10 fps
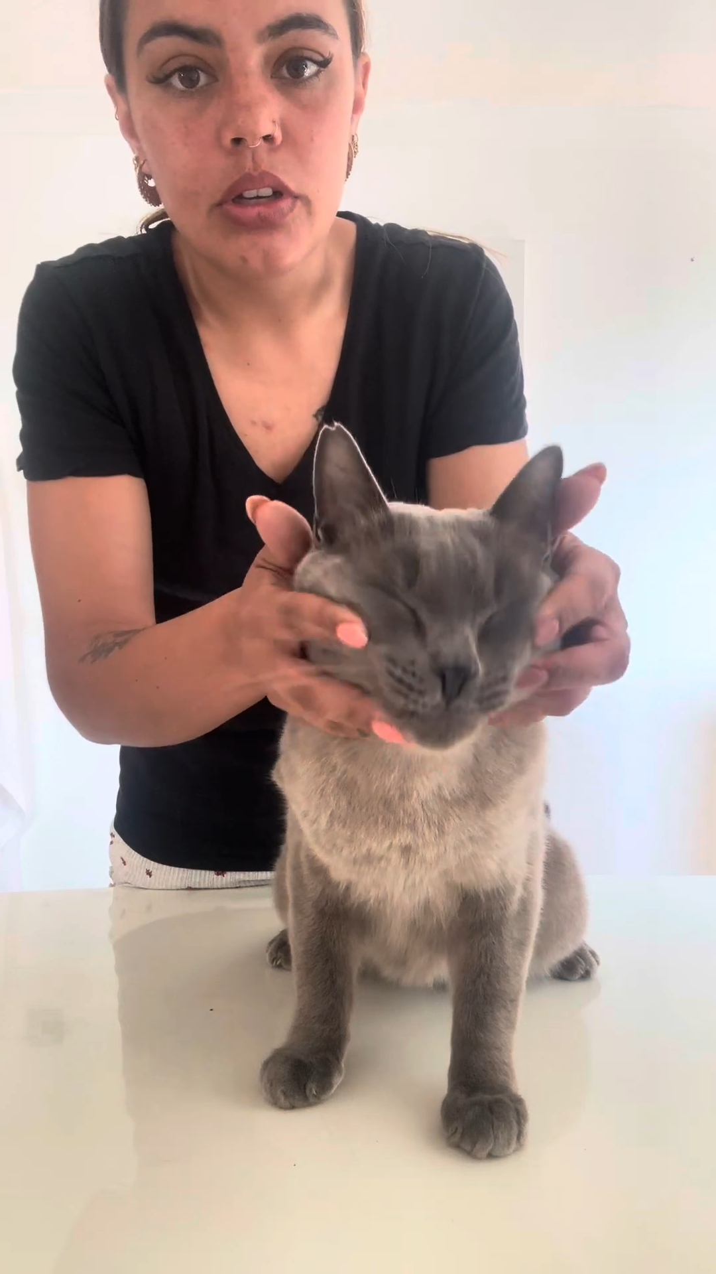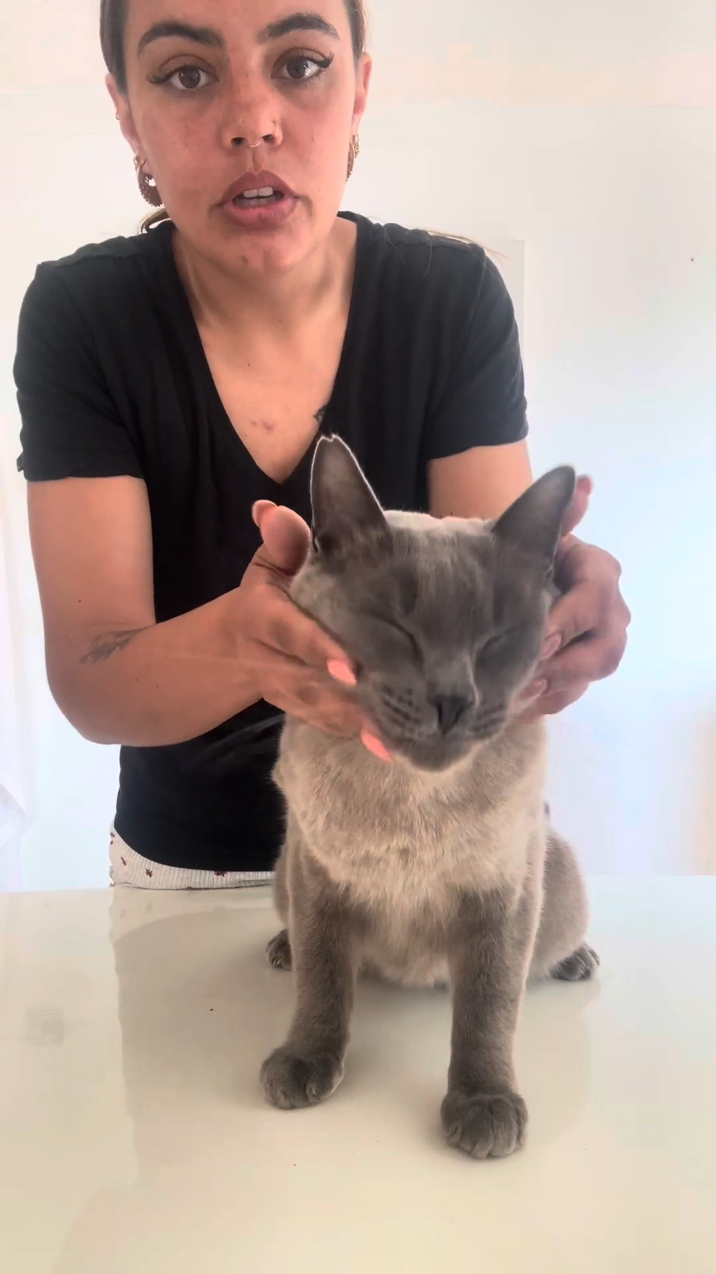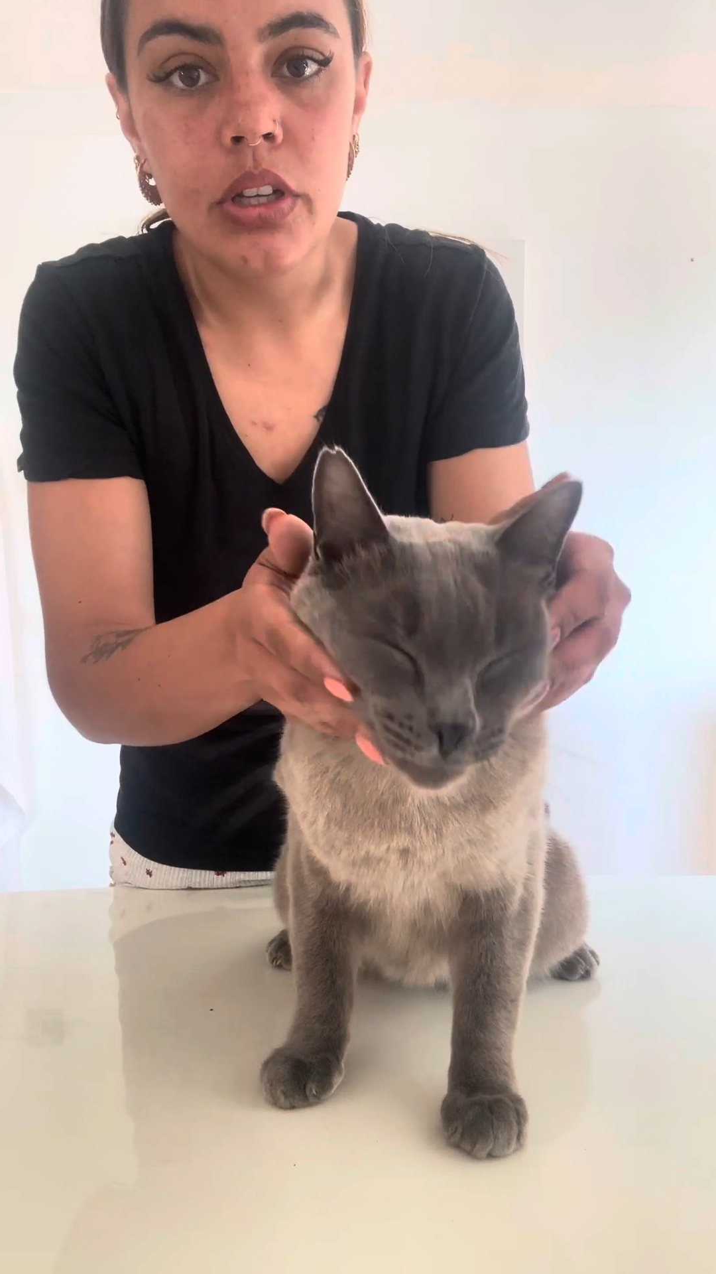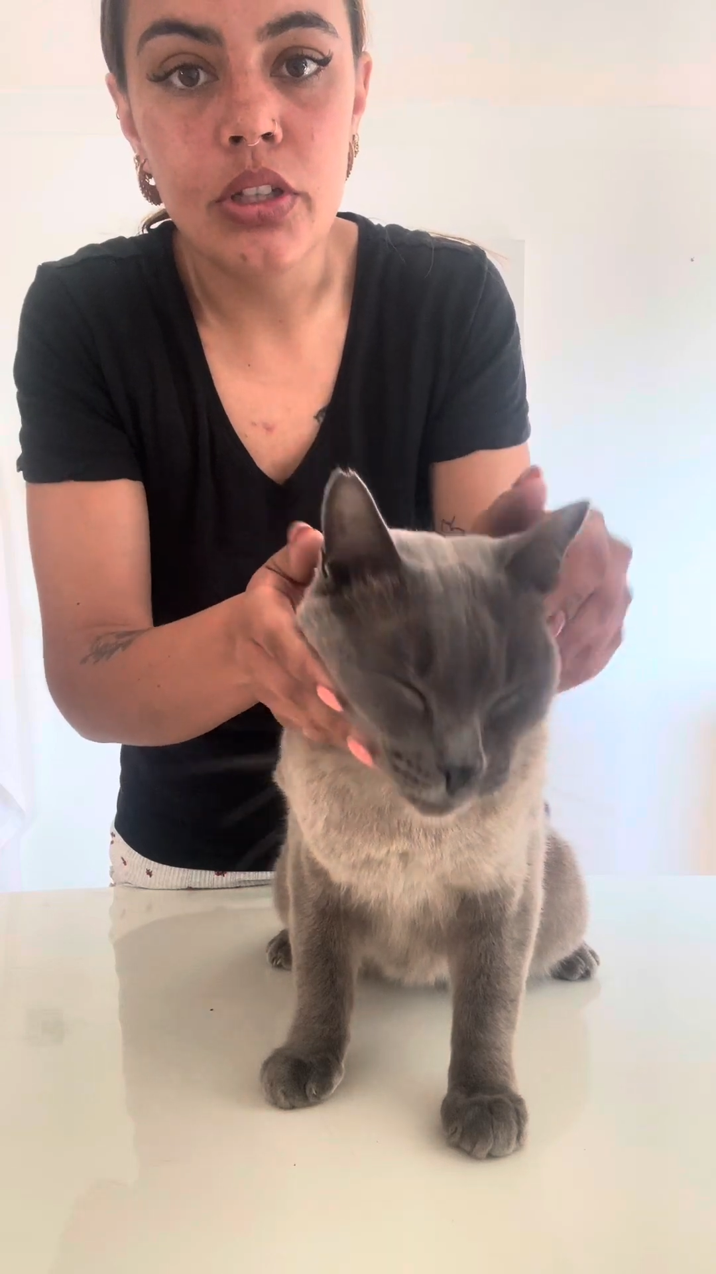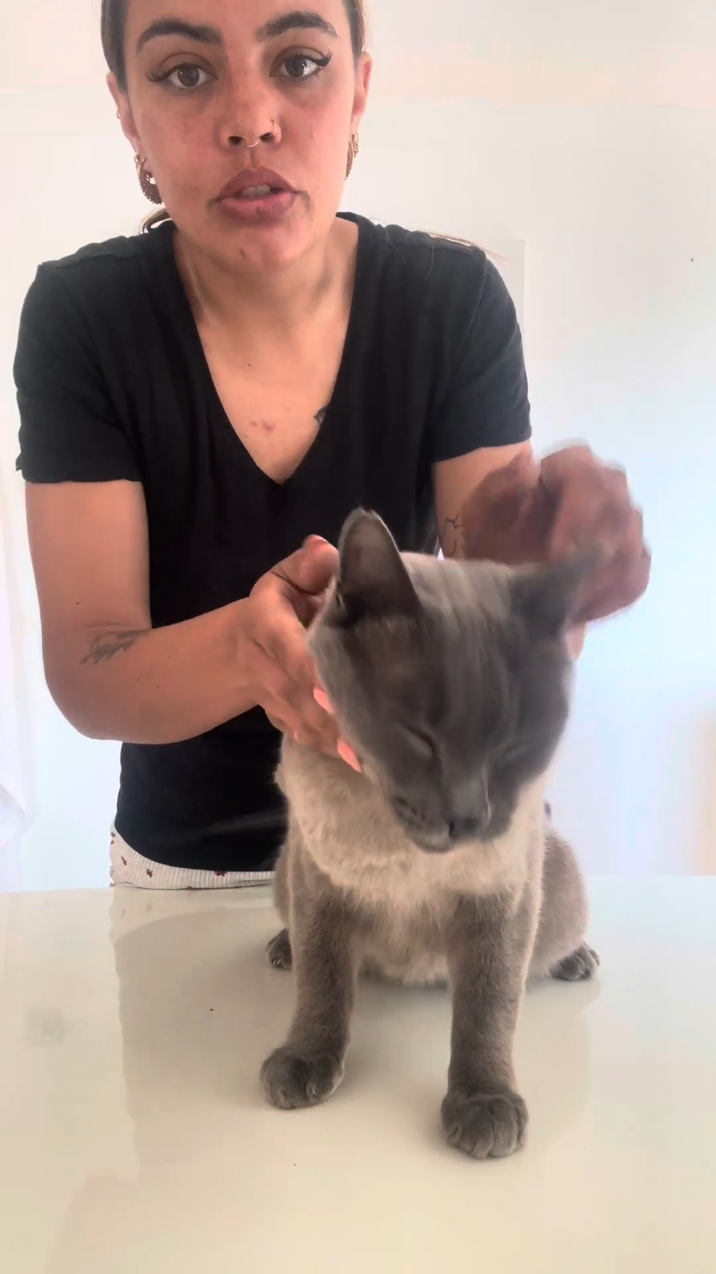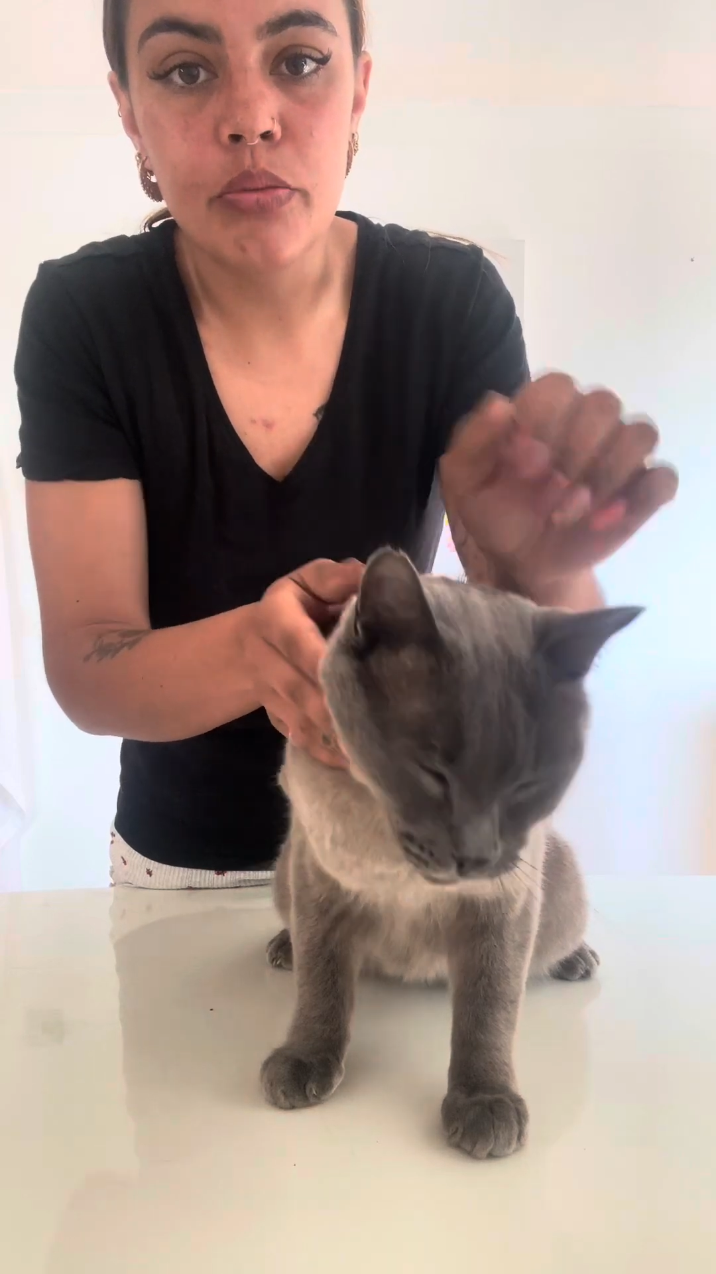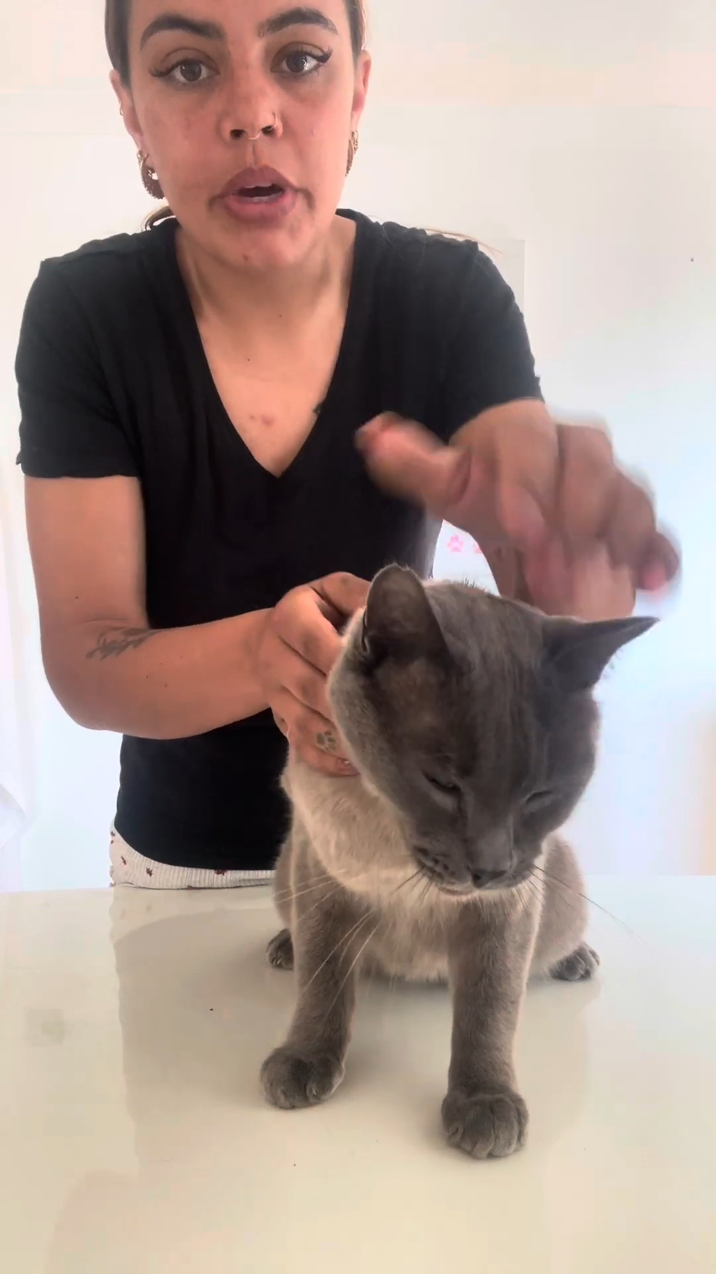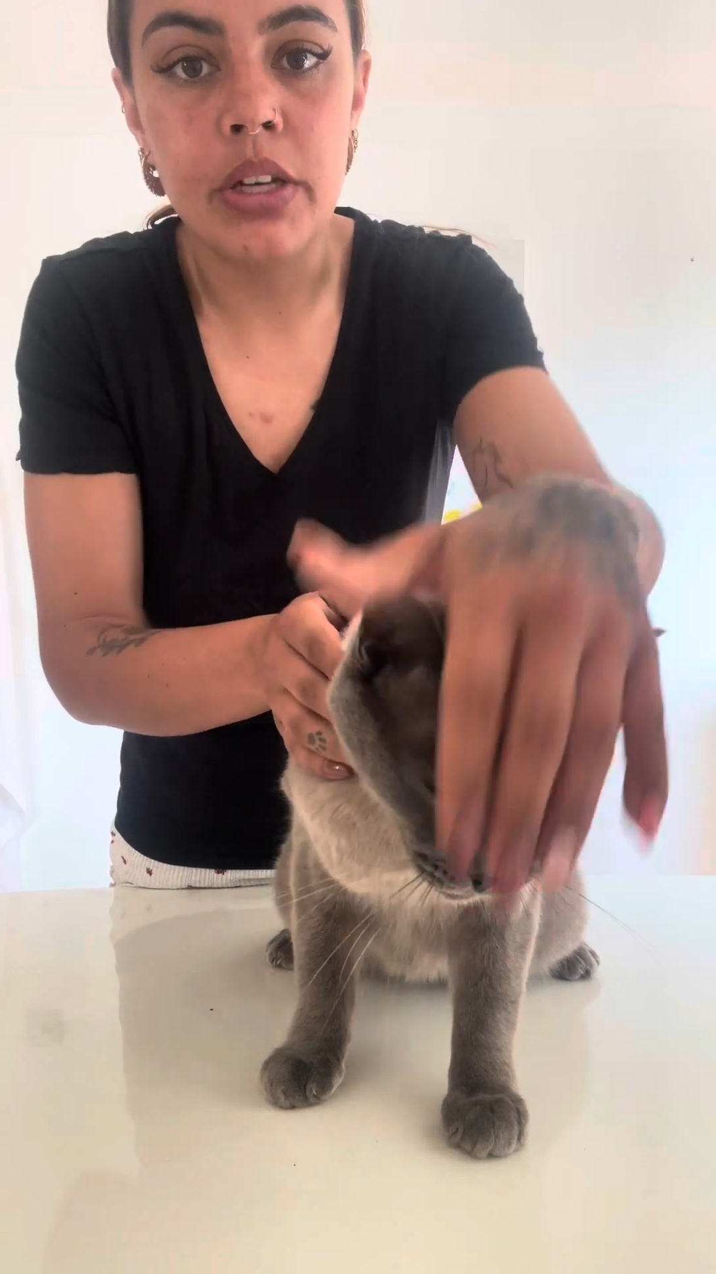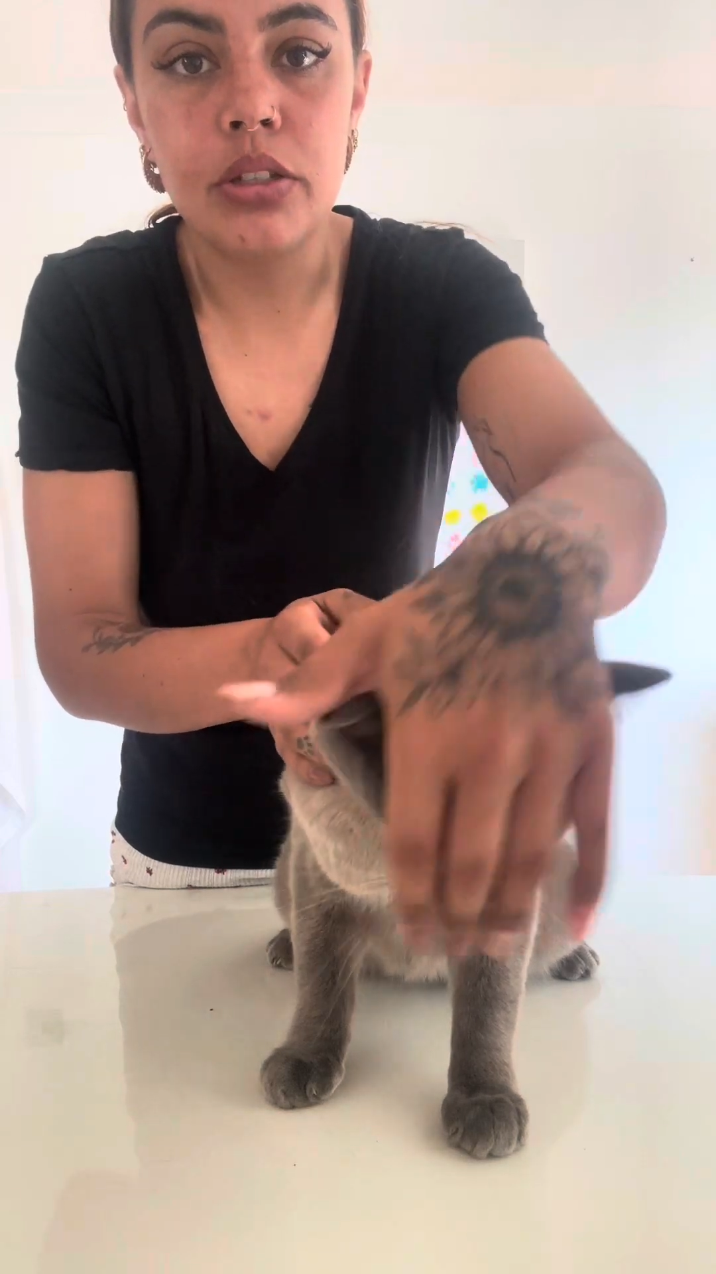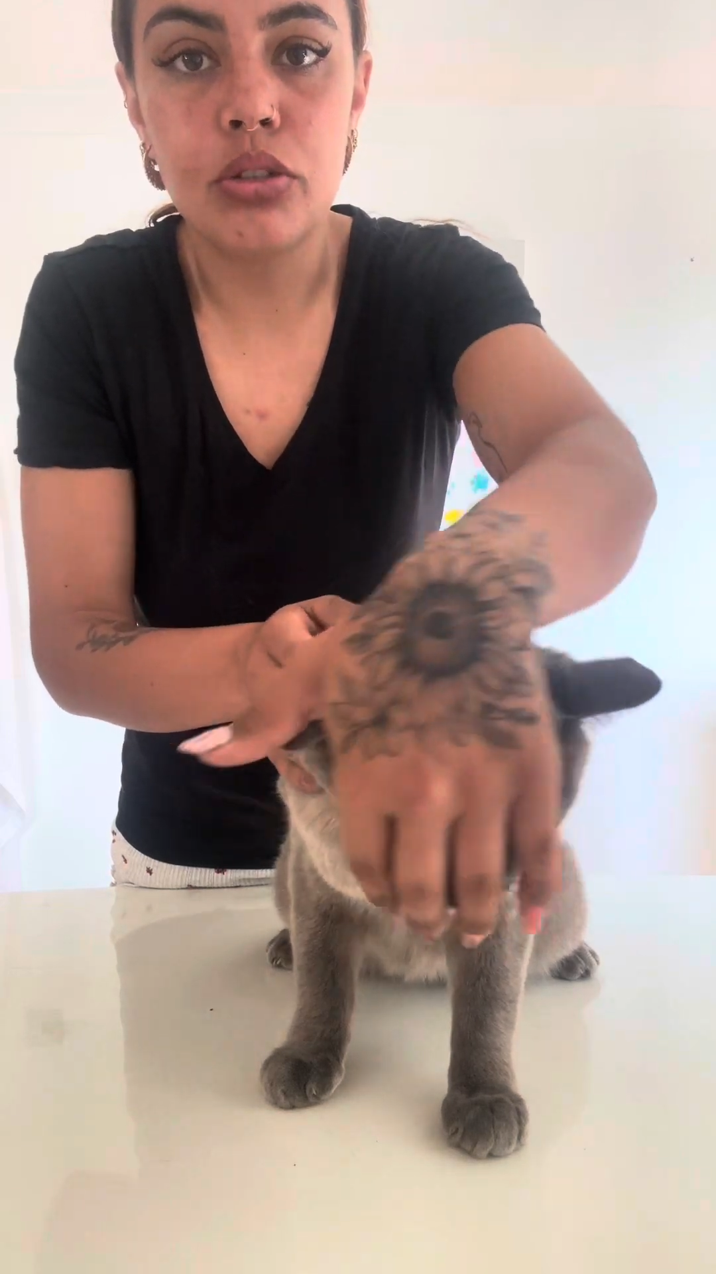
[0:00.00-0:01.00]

and he doesn't mind us